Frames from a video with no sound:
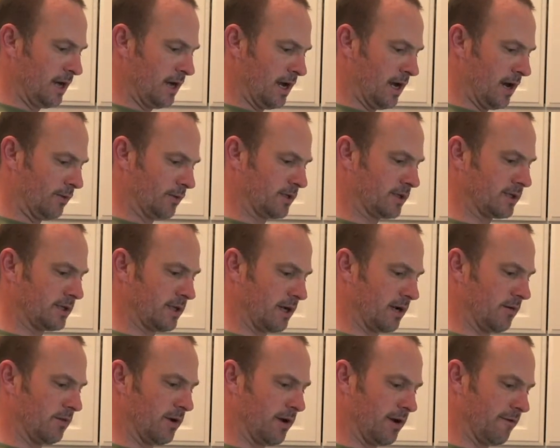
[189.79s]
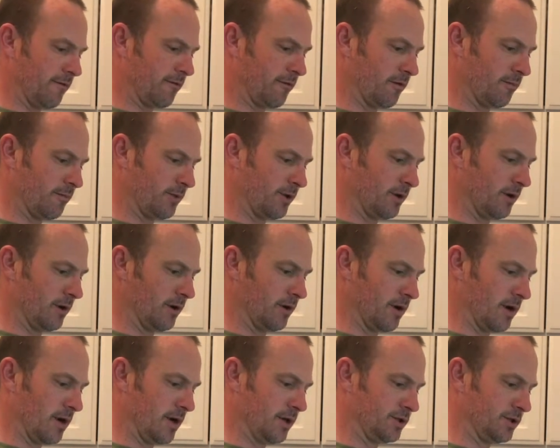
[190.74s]
I would stay away from your
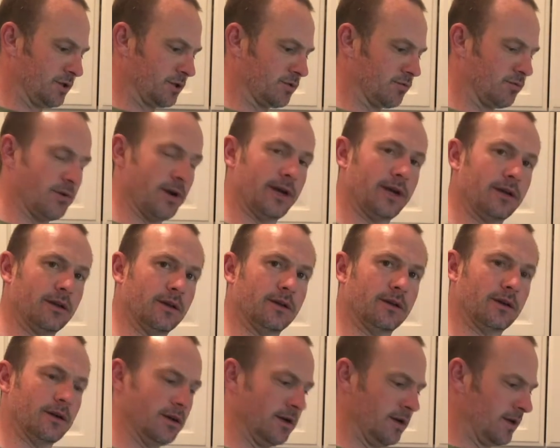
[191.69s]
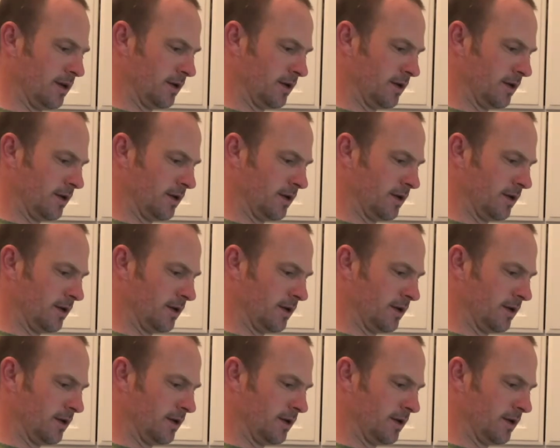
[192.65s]
just regular